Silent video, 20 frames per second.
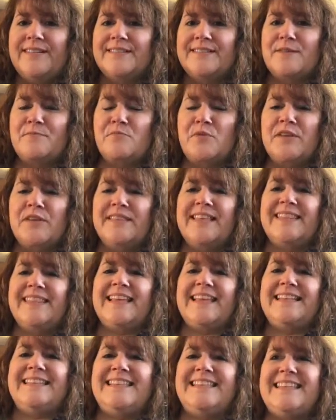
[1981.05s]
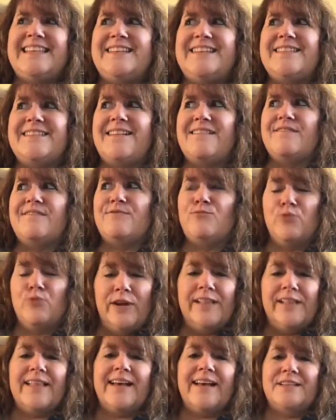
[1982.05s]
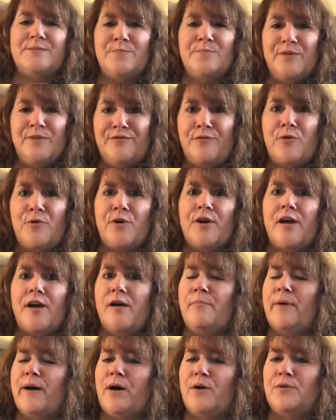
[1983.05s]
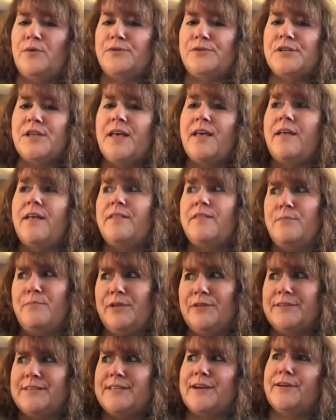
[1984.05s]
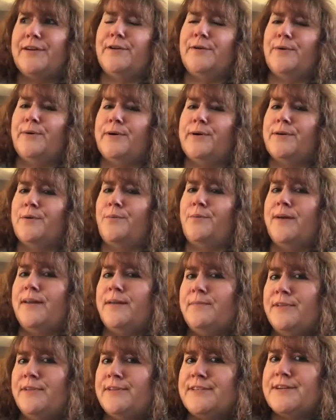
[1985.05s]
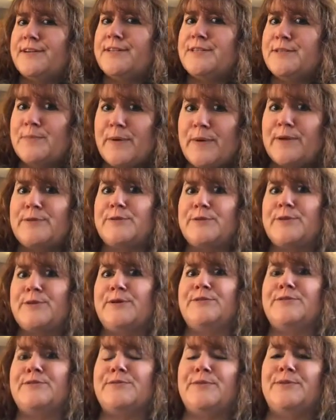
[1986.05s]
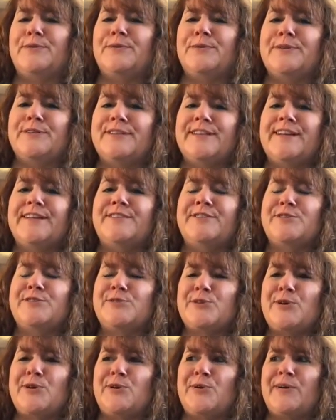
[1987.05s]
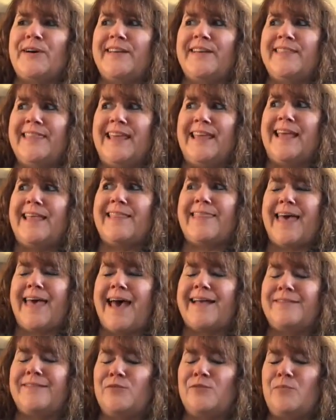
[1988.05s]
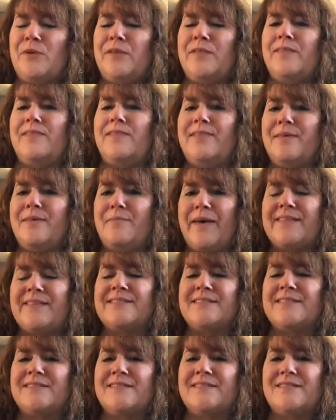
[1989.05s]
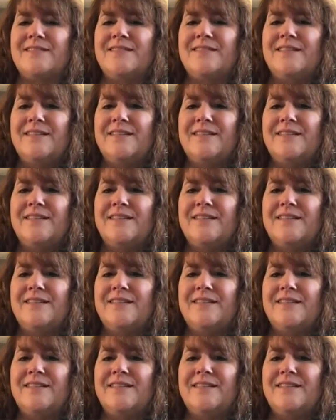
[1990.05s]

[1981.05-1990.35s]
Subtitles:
something that they didn't realize before about the military or what a military spouse goes through or such. So I think that's been the best